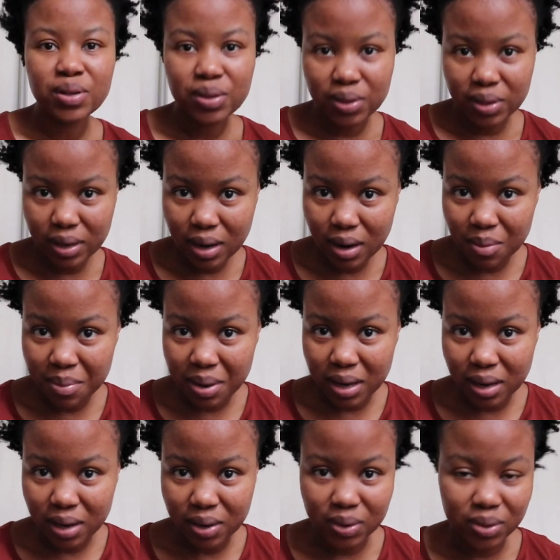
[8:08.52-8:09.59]
look at how my
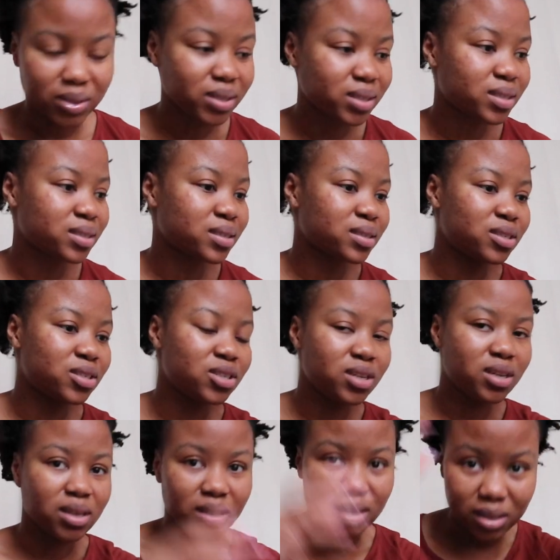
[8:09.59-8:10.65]
hair looks.
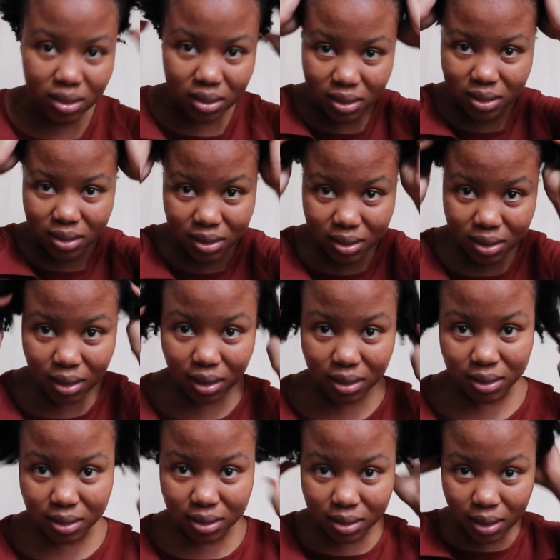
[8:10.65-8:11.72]
Jeez,